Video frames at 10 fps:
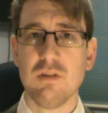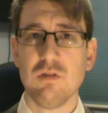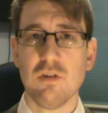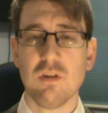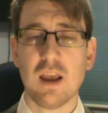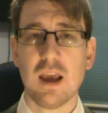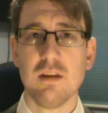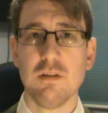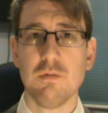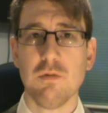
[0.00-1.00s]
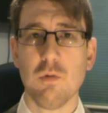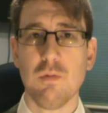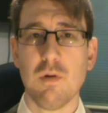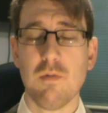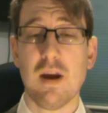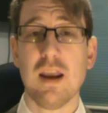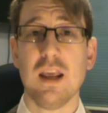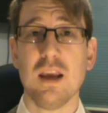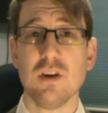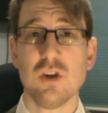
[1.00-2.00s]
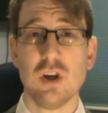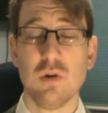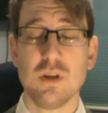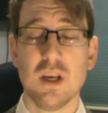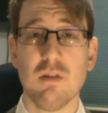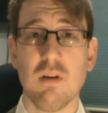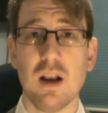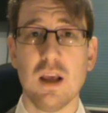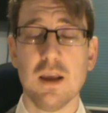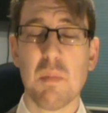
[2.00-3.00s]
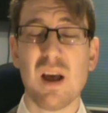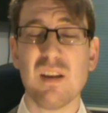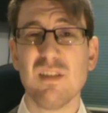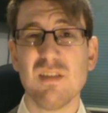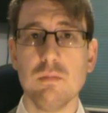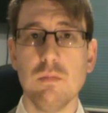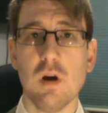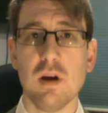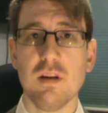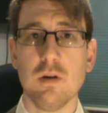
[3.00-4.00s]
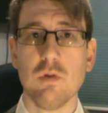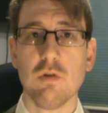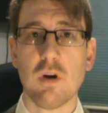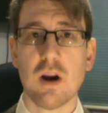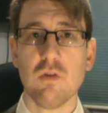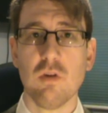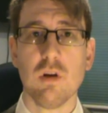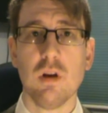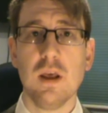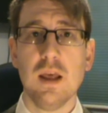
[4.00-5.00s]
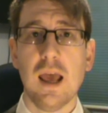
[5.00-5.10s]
It's just a case of sort of evading and shooting, really, but nice little distraction.